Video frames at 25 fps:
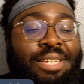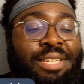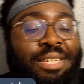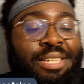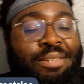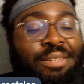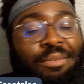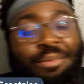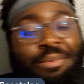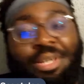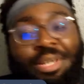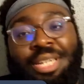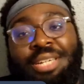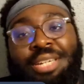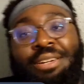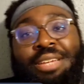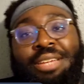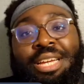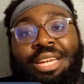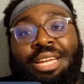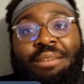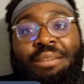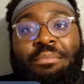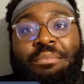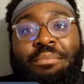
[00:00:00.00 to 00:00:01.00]
we know
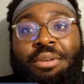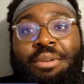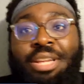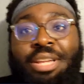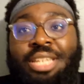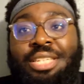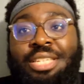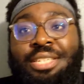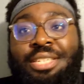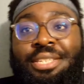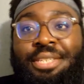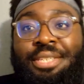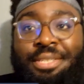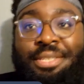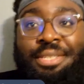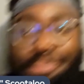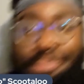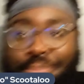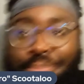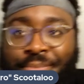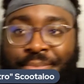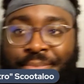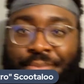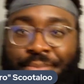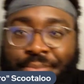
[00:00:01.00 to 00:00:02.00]
y'all Brits.
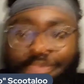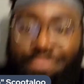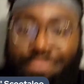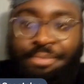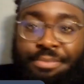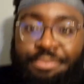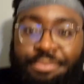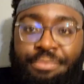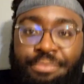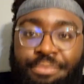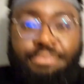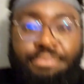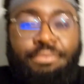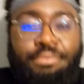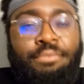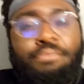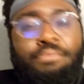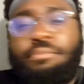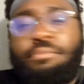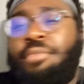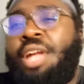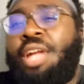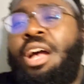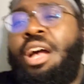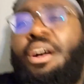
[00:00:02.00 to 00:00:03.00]

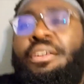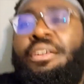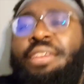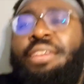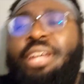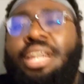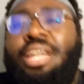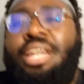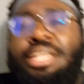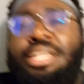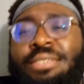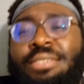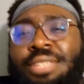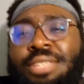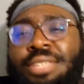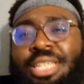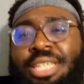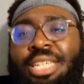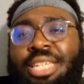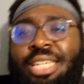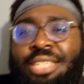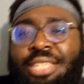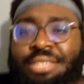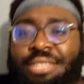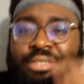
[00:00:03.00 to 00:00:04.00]
All you got to do is say the
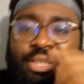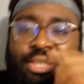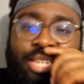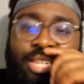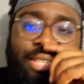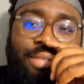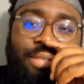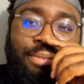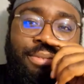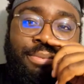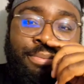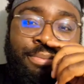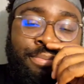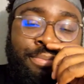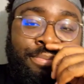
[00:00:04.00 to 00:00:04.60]
national anthem.